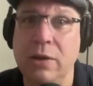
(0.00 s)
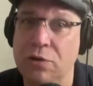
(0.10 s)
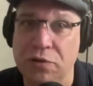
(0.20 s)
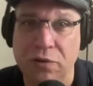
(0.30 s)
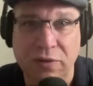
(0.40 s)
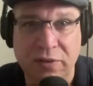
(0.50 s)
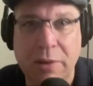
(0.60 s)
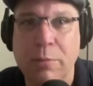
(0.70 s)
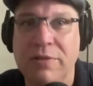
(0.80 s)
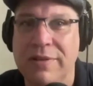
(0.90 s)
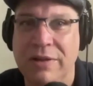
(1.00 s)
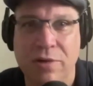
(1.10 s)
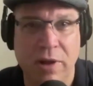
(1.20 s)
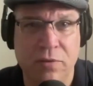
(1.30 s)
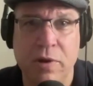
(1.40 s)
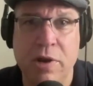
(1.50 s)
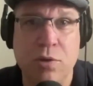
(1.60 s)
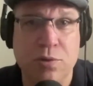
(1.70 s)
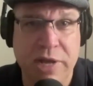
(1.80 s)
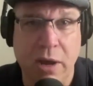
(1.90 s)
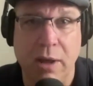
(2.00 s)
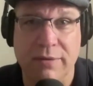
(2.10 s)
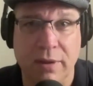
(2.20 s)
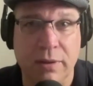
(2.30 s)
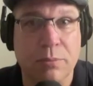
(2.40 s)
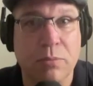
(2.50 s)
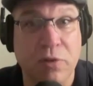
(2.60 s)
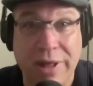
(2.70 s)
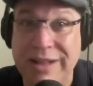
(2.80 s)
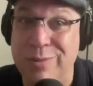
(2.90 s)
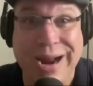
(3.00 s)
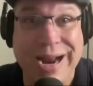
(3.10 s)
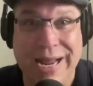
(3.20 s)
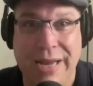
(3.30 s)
you just seamlessly transfer into UT Austin. So that's what I did.